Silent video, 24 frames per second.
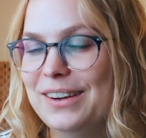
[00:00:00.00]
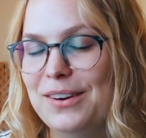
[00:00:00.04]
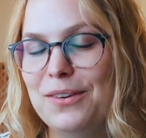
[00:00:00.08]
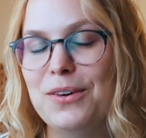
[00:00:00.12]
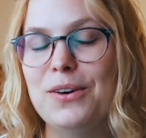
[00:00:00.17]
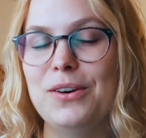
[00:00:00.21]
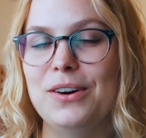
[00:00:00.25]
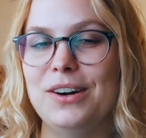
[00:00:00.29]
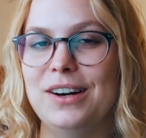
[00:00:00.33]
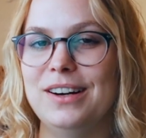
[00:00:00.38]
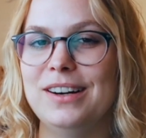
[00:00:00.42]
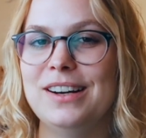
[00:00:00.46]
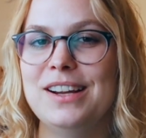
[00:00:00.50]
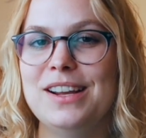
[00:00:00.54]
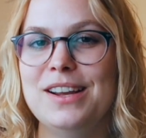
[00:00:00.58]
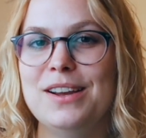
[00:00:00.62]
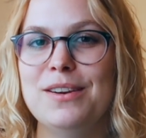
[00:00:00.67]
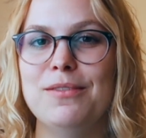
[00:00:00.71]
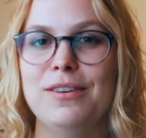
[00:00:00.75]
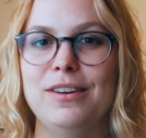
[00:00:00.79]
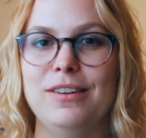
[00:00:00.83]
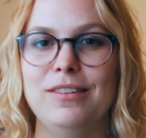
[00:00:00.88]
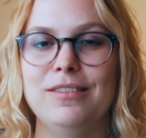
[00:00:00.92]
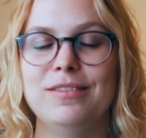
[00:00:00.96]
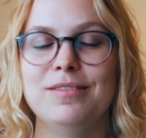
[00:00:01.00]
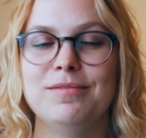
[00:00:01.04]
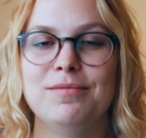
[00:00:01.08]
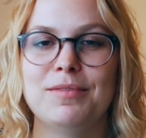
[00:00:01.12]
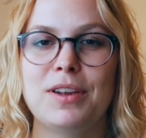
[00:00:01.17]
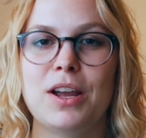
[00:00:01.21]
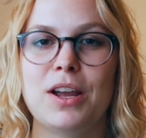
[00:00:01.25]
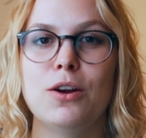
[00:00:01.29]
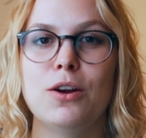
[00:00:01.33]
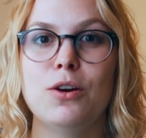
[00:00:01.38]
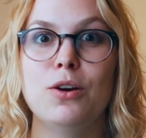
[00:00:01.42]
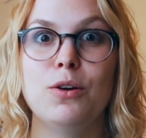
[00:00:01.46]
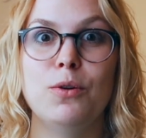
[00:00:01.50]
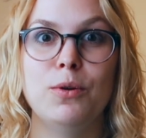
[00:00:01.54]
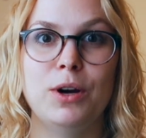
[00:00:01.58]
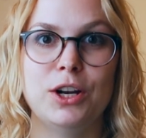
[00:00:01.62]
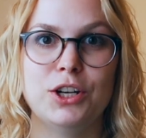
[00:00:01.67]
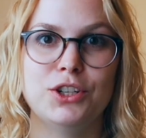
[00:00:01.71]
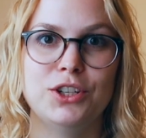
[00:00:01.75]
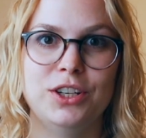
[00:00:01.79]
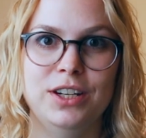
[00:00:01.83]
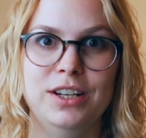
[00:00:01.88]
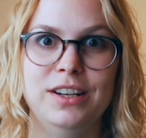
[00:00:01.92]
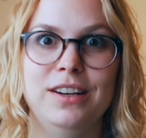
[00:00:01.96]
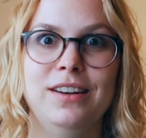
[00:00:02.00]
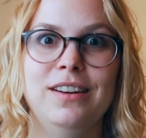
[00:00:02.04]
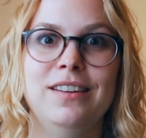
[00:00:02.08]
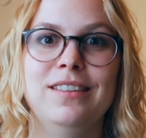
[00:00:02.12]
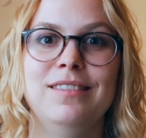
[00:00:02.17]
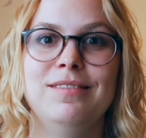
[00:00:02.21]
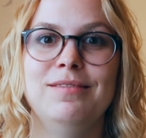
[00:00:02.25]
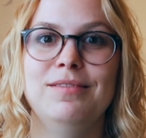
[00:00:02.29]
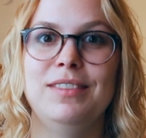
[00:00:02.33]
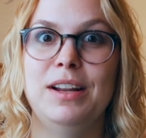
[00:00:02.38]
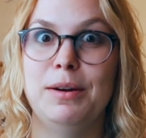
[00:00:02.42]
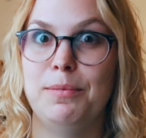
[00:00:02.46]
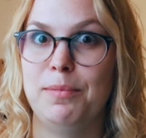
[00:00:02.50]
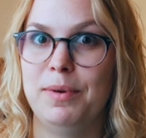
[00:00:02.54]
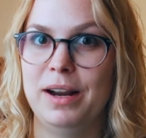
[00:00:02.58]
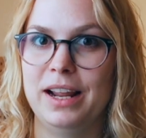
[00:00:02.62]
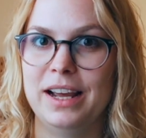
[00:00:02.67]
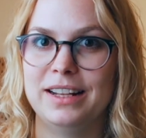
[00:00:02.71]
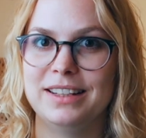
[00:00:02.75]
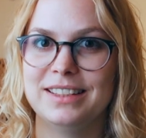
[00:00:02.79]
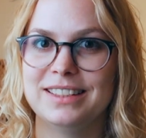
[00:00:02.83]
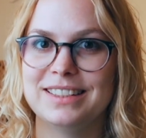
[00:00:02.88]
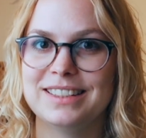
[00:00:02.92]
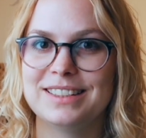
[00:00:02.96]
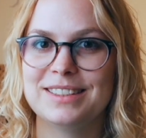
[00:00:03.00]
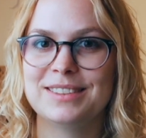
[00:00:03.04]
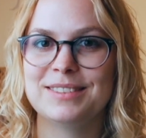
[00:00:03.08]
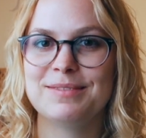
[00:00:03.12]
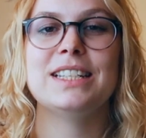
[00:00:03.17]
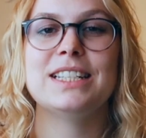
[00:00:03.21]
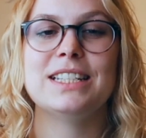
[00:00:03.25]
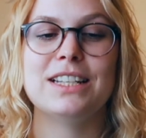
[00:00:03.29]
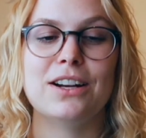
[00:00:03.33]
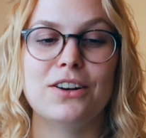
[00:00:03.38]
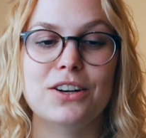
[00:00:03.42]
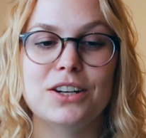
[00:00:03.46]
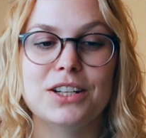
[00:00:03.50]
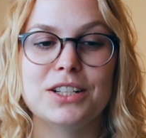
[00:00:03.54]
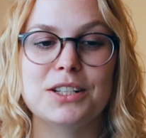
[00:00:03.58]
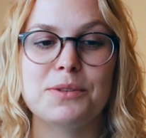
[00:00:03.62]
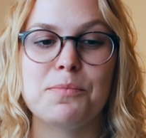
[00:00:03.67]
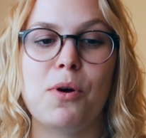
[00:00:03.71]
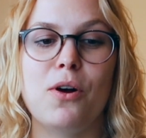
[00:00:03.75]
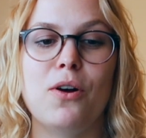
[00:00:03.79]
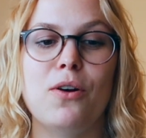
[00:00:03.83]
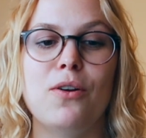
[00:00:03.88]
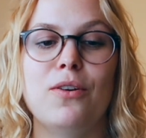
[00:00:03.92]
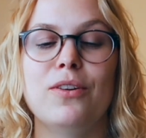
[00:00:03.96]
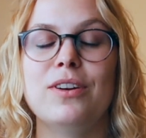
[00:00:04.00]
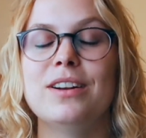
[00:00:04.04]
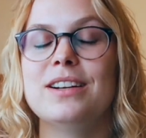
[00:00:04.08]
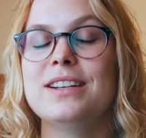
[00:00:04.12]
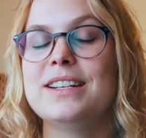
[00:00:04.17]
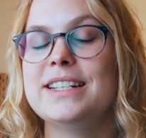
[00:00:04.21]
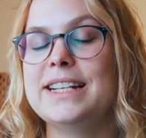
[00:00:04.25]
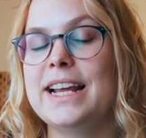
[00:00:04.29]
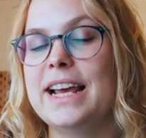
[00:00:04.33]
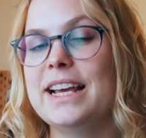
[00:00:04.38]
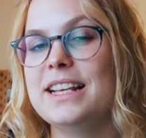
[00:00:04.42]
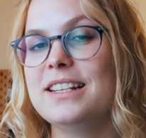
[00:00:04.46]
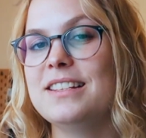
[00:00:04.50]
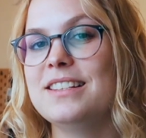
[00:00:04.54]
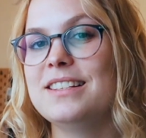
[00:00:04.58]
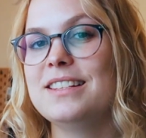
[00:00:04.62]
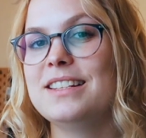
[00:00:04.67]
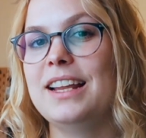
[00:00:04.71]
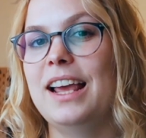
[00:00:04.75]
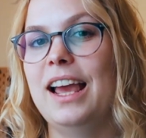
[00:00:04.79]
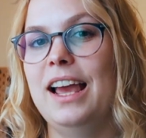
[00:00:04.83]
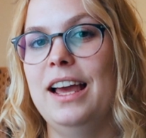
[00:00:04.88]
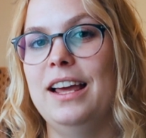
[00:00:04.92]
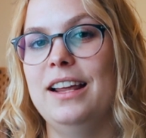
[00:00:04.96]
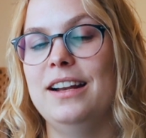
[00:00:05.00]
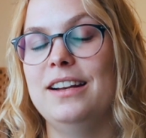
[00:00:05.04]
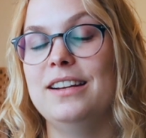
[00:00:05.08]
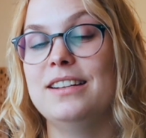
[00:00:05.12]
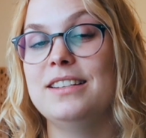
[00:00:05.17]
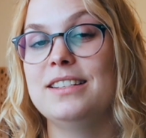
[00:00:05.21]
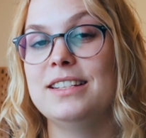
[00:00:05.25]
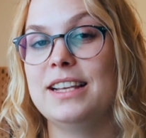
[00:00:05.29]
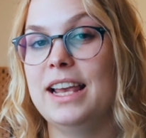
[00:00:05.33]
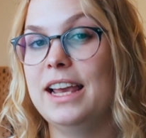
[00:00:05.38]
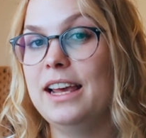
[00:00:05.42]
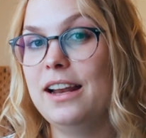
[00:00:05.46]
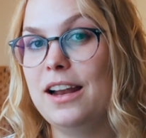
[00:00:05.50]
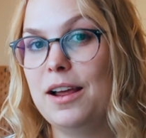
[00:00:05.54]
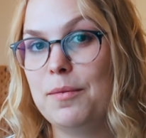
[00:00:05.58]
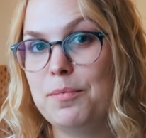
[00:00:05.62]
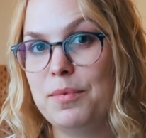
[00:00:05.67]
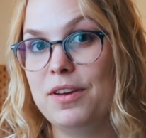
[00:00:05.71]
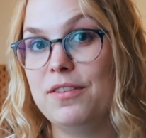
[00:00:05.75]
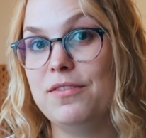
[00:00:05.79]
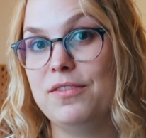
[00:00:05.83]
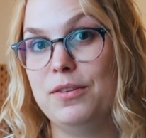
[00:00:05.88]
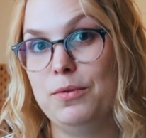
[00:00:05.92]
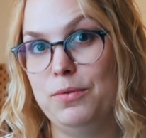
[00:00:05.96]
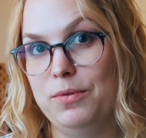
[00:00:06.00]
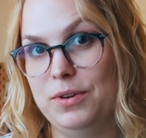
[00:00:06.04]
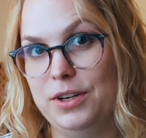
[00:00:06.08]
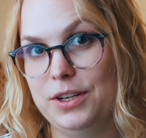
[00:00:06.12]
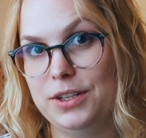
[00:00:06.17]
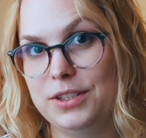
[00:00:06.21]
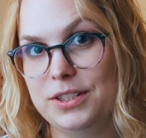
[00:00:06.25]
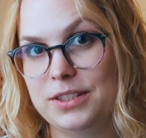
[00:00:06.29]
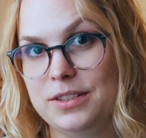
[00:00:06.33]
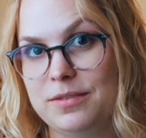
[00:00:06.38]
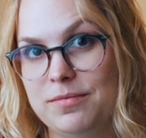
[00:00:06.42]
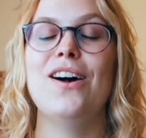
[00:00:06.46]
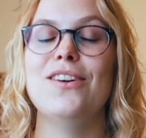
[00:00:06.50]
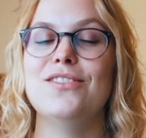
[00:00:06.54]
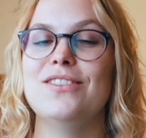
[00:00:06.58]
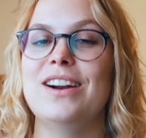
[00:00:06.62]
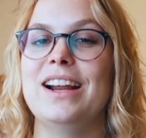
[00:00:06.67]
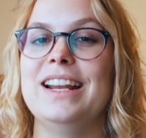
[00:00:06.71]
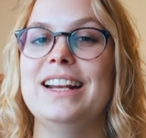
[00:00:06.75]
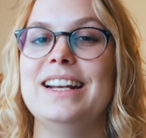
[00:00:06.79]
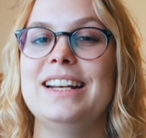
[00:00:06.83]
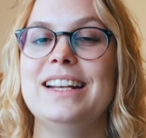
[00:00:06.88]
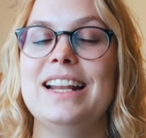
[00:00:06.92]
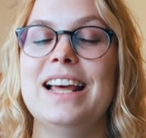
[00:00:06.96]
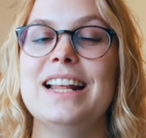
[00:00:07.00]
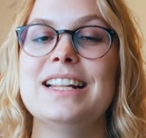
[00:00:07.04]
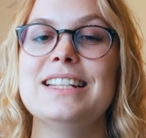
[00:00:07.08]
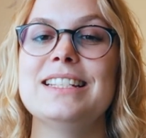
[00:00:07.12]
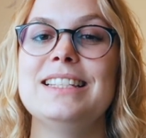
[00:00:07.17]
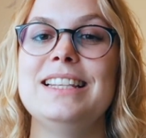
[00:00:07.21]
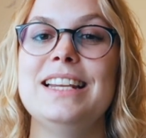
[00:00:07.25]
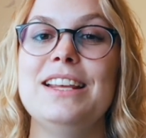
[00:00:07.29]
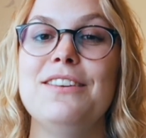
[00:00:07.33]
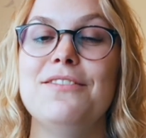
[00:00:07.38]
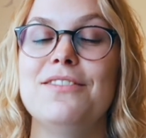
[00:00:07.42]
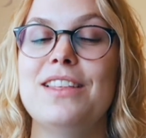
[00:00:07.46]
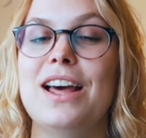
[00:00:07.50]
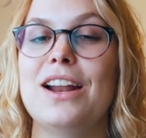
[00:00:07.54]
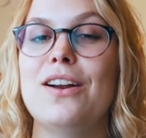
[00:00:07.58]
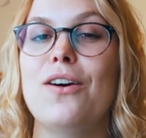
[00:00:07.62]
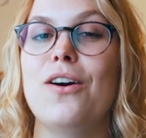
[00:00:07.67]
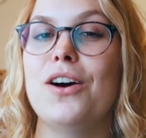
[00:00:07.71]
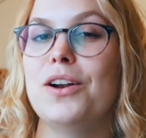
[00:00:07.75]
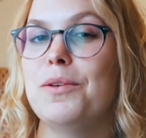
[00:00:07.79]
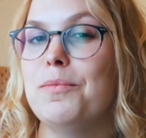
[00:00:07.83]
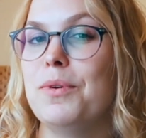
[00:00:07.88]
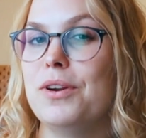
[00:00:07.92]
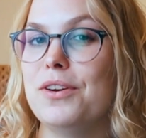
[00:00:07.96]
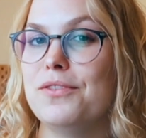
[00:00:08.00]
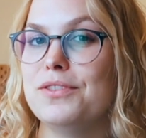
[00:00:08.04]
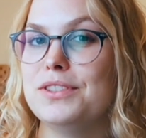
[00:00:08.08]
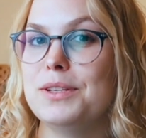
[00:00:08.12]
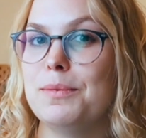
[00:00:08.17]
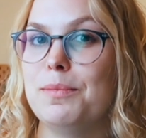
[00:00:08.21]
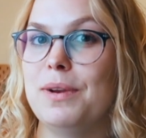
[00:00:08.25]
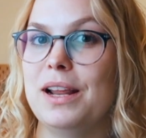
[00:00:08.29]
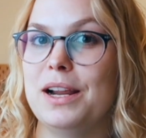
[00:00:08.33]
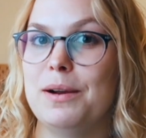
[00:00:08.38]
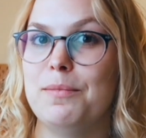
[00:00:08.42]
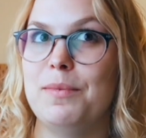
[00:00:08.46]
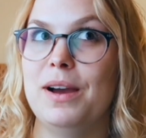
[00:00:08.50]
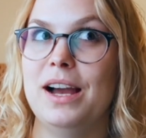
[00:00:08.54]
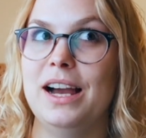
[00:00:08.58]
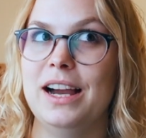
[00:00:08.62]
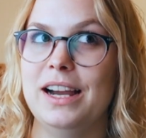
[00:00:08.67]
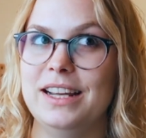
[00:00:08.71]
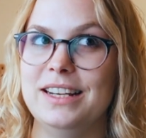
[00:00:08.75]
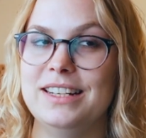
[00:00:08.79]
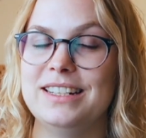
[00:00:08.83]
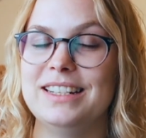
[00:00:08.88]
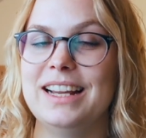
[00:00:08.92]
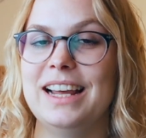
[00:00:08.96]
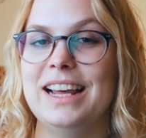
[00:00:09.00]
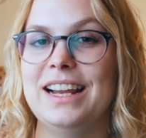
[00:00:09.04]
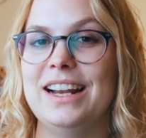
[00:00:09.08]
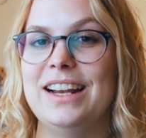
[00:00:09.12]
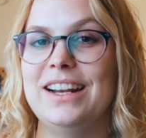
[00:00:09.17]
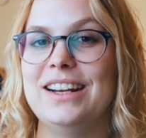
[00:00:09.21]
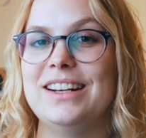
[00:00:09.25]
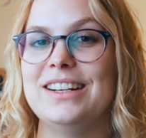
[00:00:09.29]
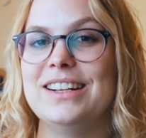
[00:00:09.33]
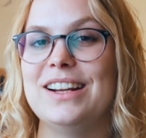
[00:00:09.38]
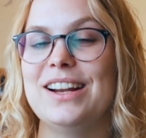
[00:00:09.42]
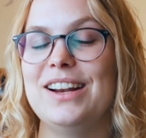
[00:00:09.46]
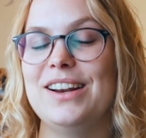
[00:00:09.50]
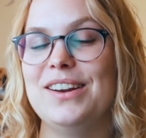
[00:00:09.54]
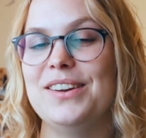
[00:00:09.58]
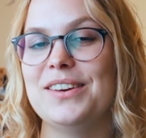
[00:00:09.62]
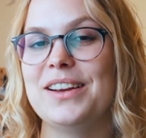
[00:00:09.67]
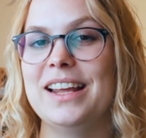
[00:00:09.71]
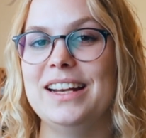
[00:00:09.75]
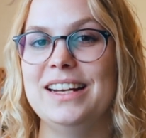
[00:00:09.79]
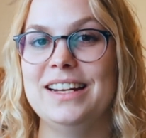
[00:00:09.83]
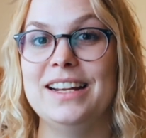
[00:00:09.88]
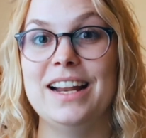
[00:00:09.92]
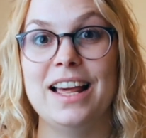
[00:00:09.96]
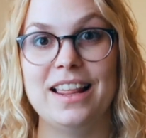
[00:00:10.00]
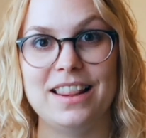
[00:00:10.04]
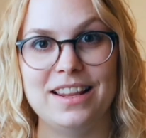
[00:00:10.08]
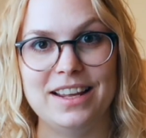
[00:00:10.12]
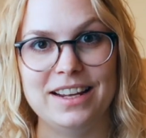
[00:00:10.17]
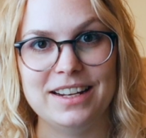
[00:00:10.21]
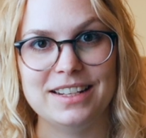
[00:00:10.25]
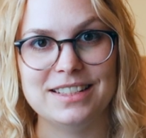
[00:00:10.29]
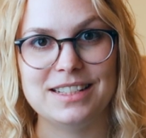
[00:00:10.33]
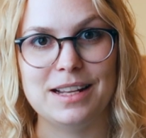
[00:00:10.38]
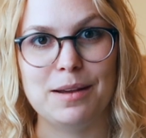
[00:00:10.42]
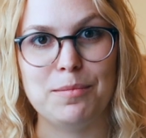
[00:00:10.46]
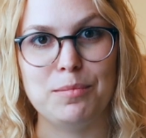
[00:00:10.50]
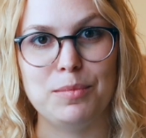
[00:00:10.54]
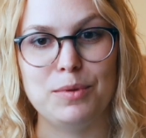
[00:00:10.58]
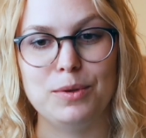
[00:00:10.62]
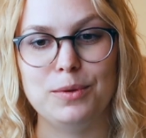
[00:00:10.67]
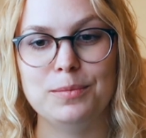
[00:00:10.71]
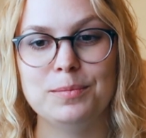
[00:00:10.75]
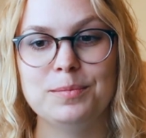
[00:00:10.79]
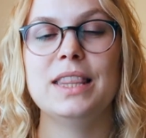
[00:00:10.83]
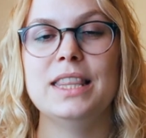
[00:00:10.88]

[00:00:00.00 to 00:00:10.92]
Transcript: Or, well, question their plans. Start small, test, and scale up if it works. Alright, let's leave that automotive supplier behind and look at another example.